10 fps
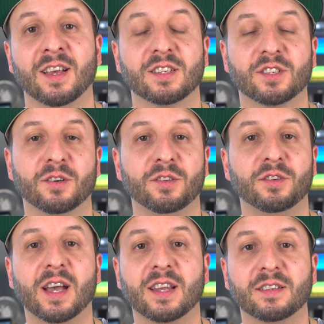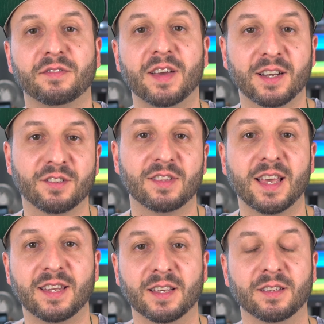so you got to factor
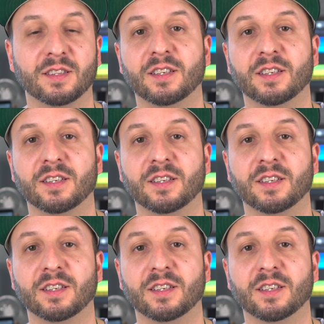that in.